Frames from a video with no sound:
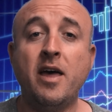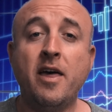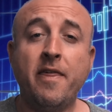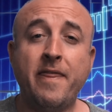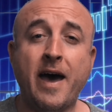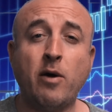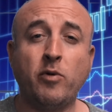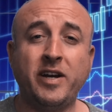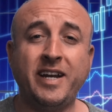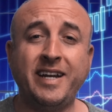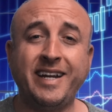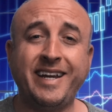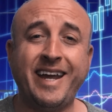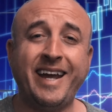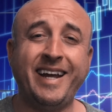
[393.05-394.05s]
That would
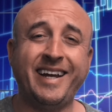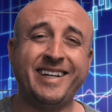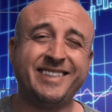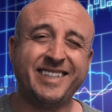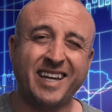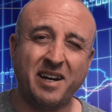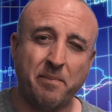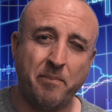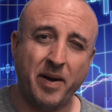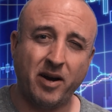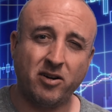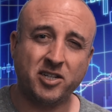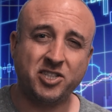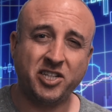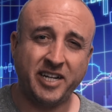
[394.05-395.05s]
indicate it's on a
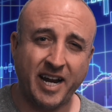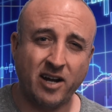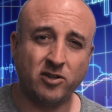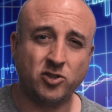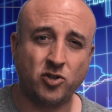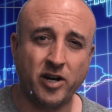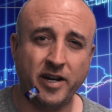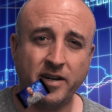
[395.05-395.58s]
bearish downtrend.